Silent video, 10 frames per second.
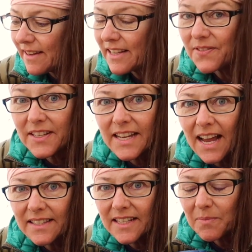is
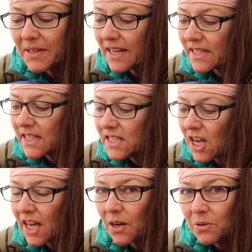fantastic because
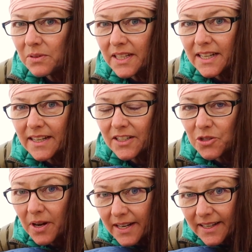not only
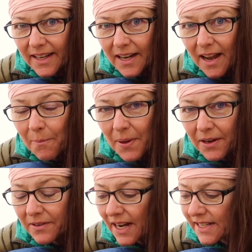do I get a
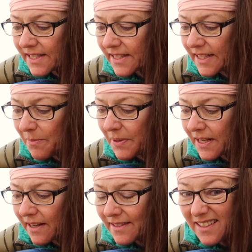better night's sleep
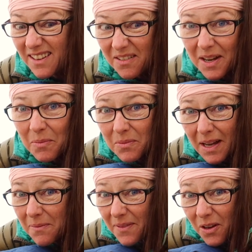because,
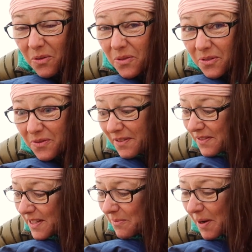I'm over
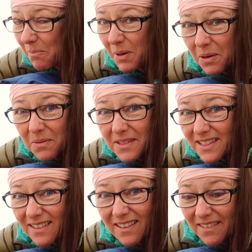50. My
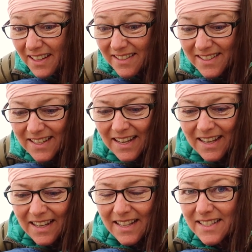bones, they just,
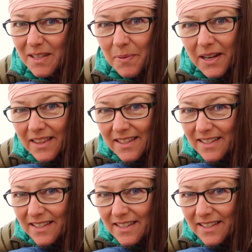sleeping on the